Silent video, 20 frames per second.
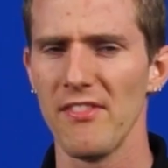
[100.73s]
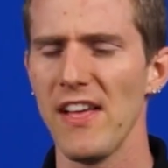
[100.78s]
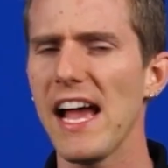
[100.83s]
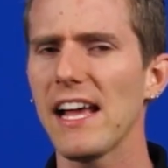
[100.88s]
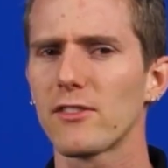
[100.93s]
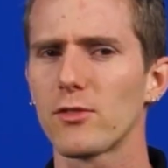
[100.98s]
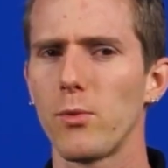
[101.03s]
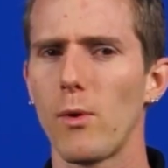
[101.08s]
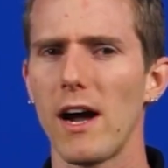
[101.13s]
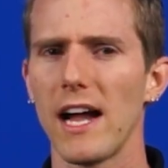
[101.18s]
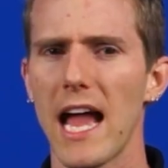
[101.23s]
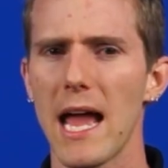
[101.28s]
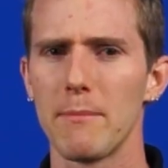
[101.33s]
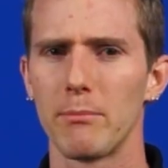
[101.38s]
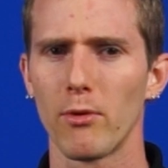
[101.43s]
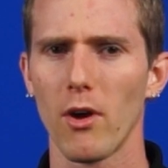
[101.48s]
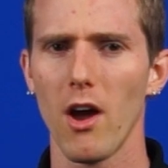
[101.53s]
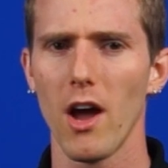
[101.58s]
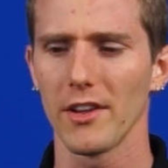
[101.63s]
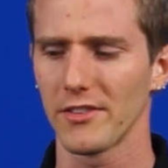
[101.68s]
That's why I
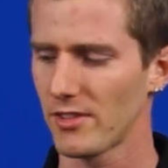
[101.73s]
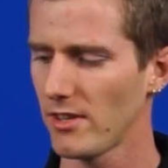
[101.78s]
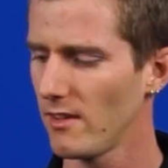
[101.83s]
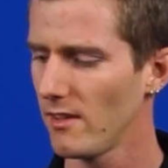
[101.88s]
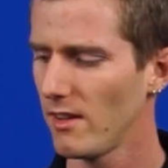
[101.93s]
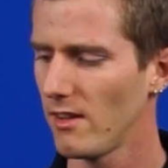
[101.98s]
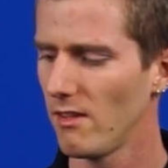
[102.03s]
brought